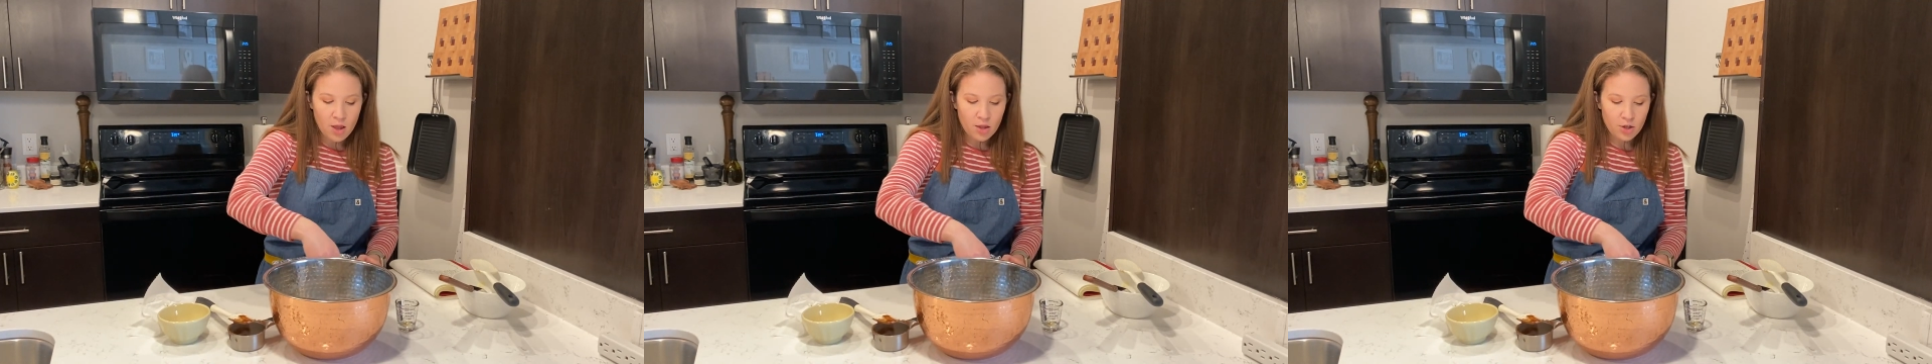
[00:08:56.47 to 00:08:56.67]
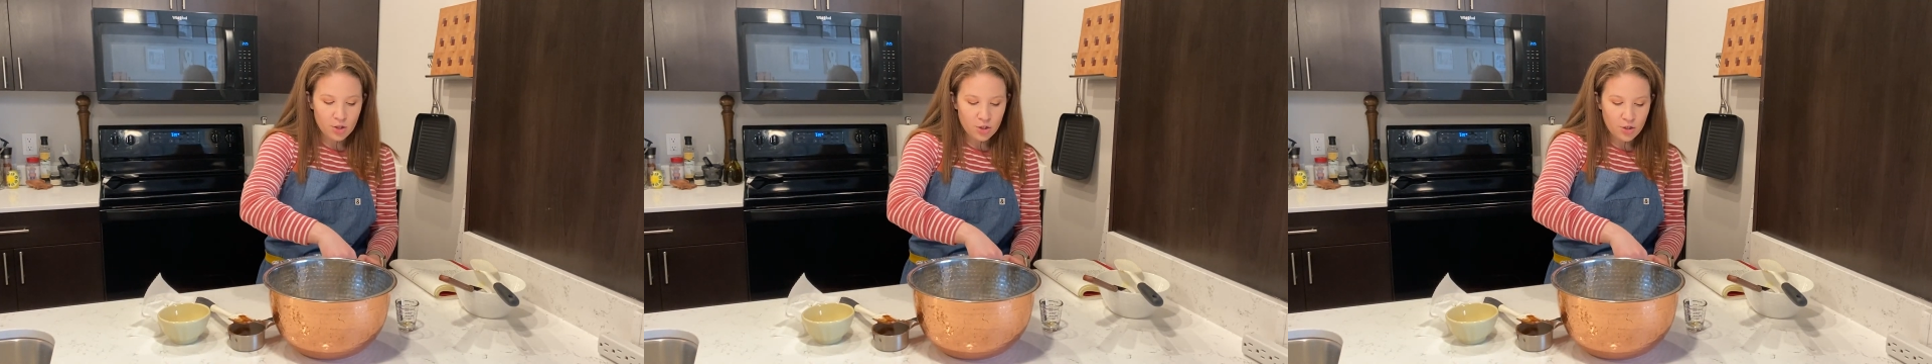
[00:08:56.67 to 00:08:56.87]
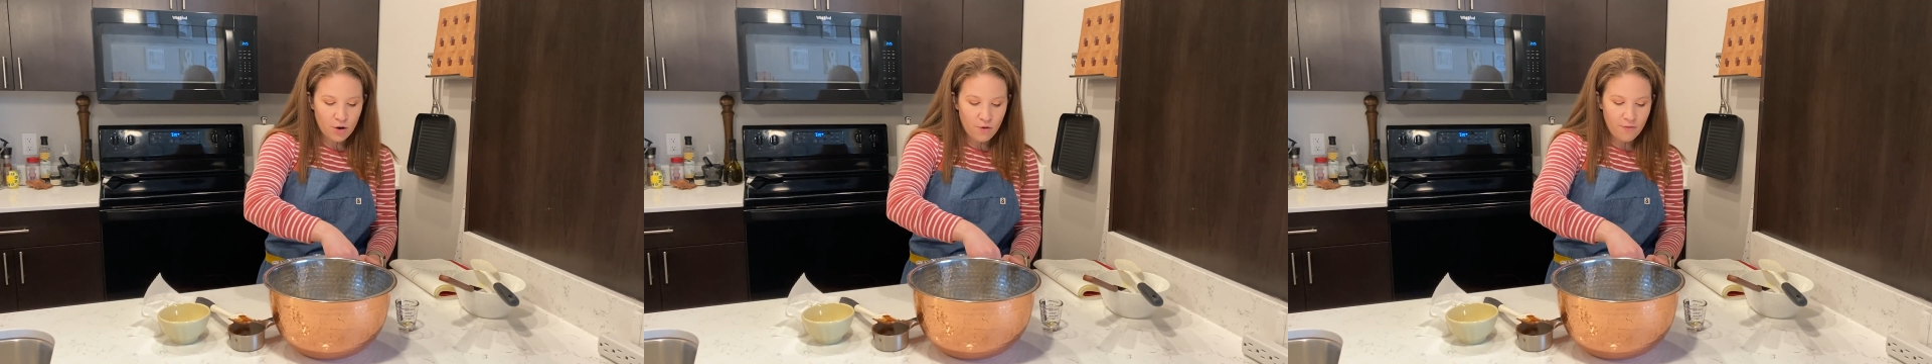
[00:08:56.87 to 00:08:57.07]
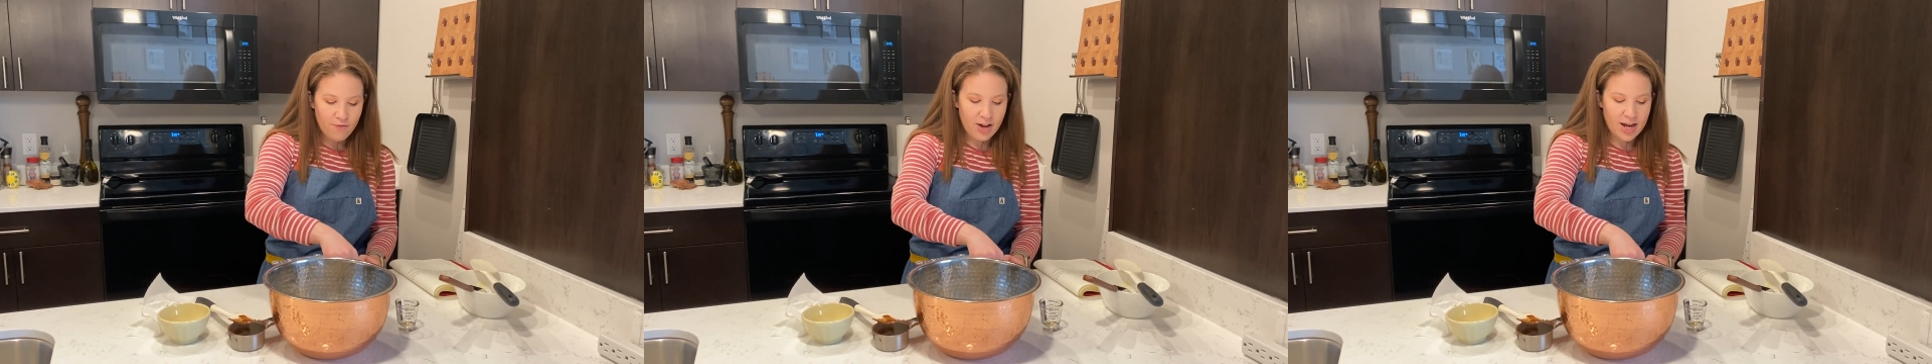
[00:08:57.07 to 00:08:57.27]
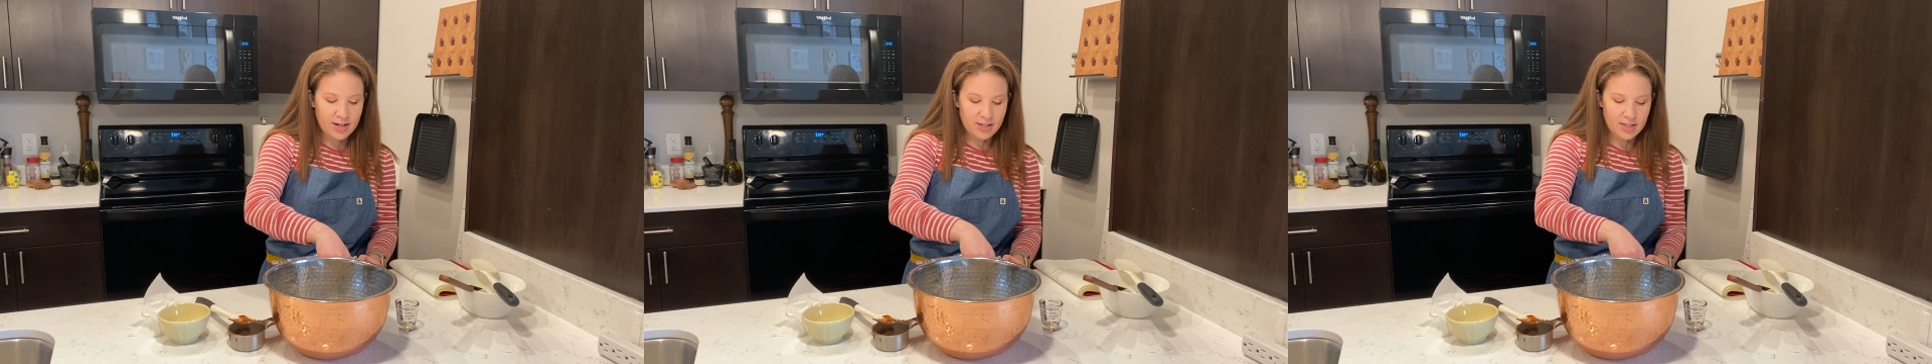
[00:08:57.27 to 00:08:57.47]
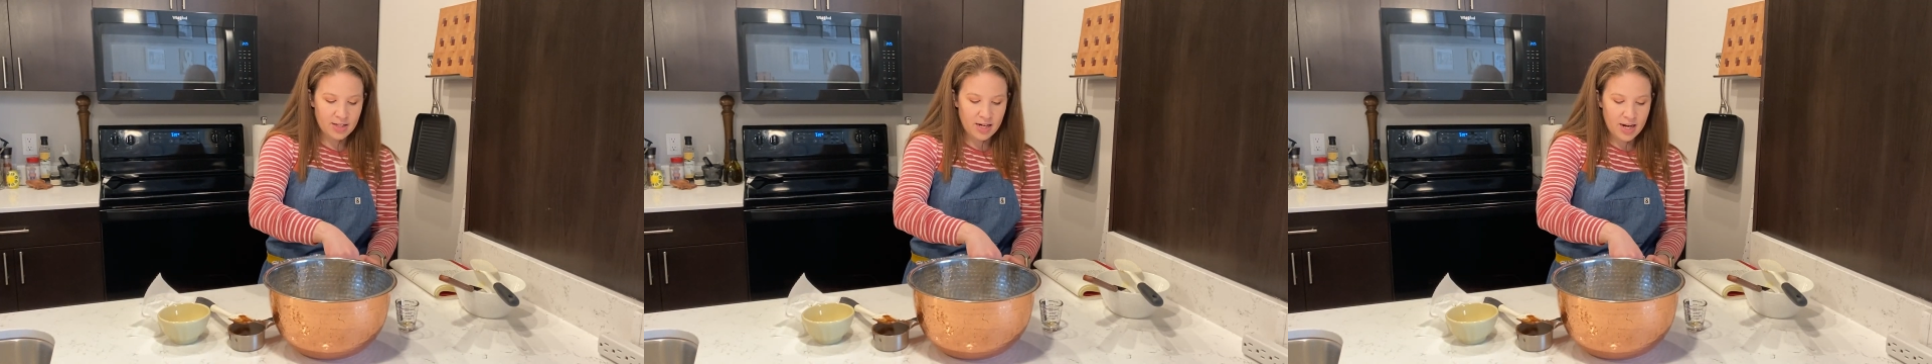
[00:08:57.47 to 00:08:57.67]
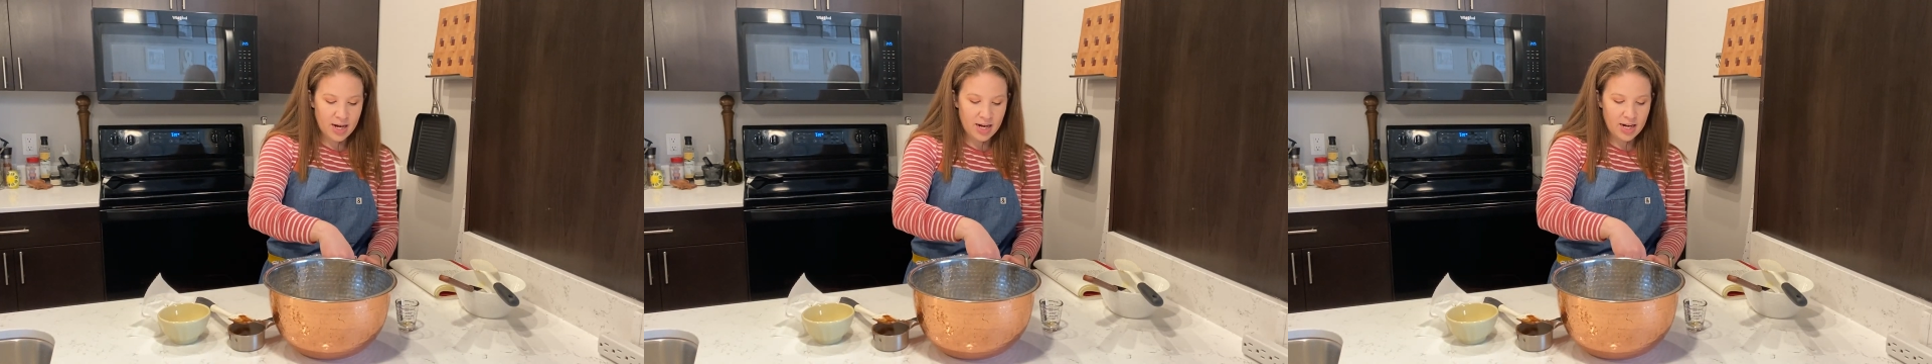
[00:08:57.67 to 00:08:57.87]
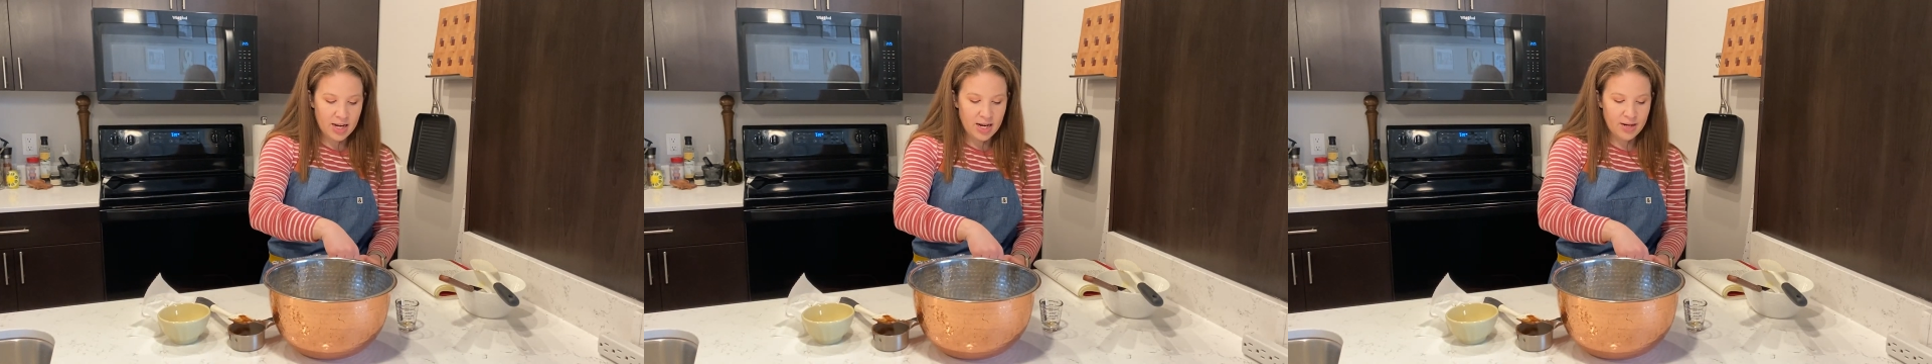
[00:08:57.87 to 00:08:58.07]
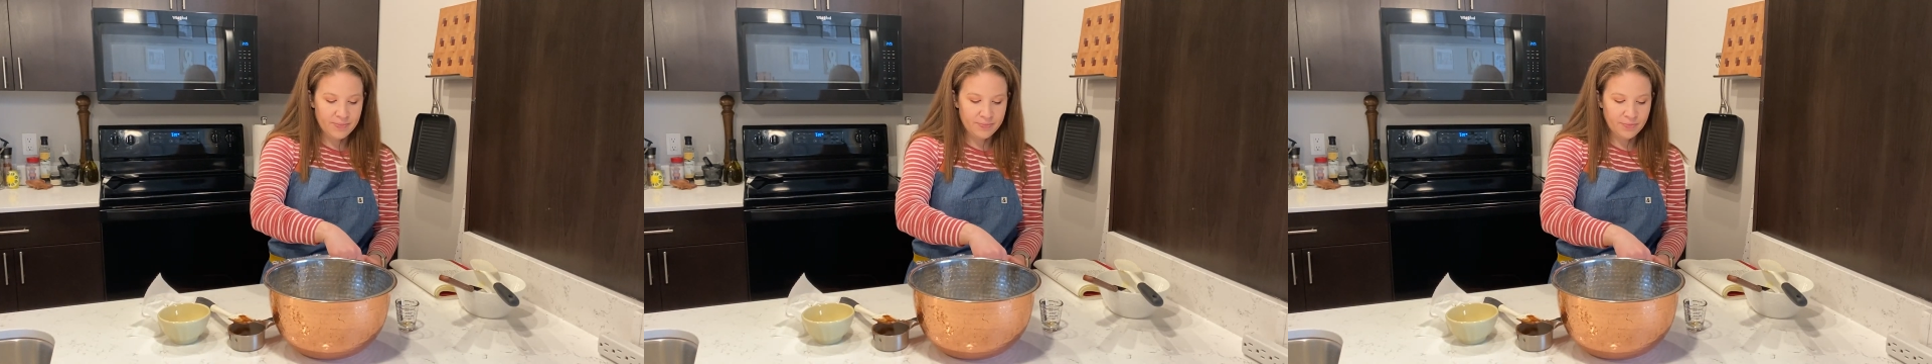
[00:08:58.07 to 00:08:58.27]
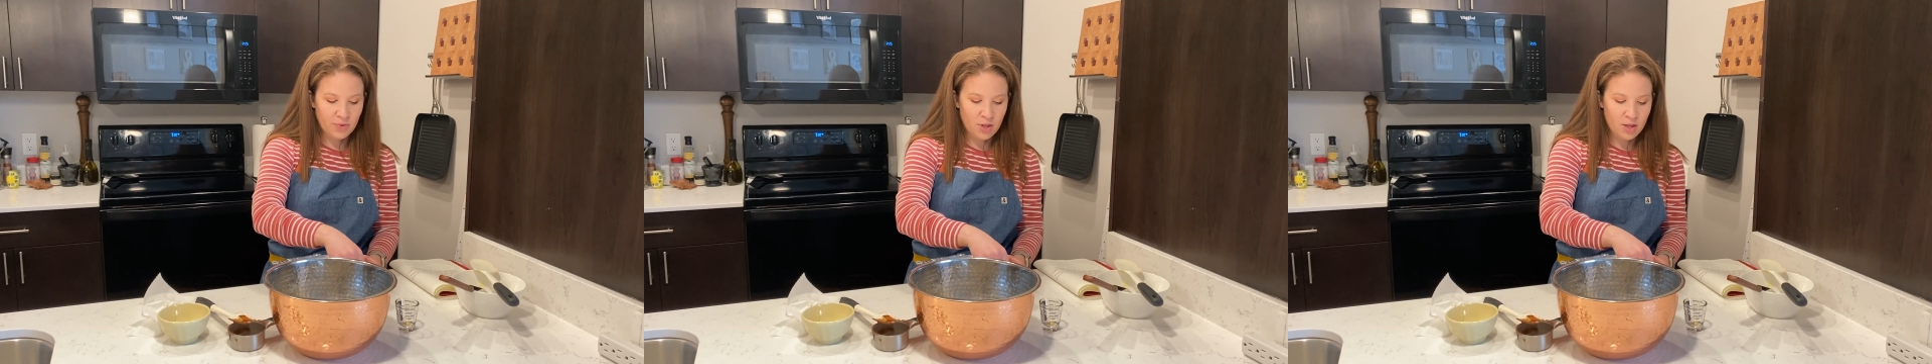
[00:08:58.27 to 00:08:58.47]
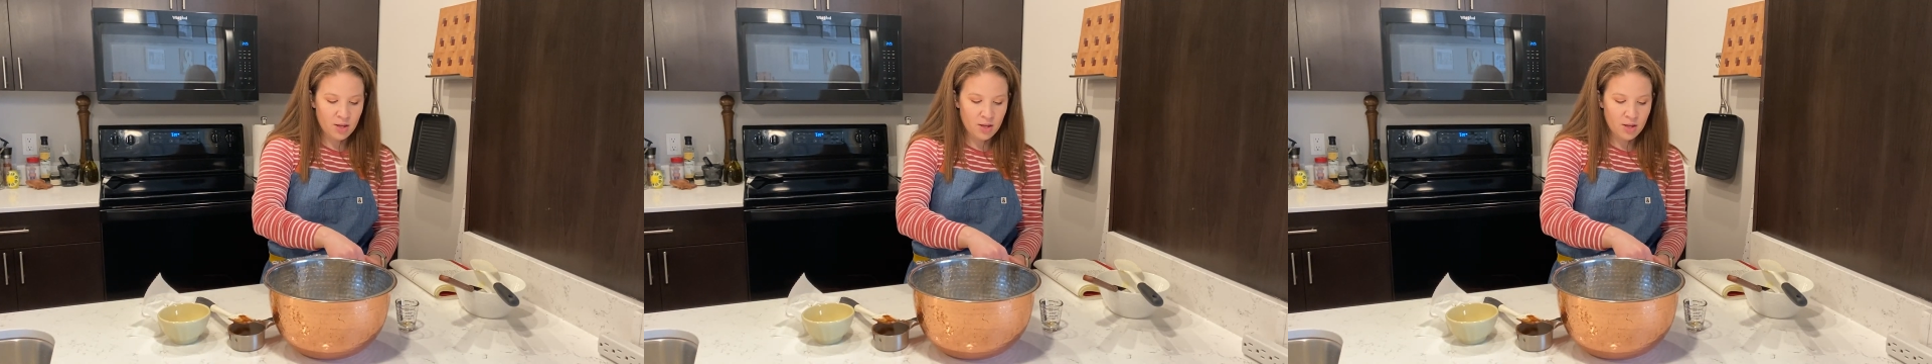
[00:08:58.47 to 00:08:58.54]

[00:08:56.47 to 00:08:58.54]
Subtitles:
They're so fascinating,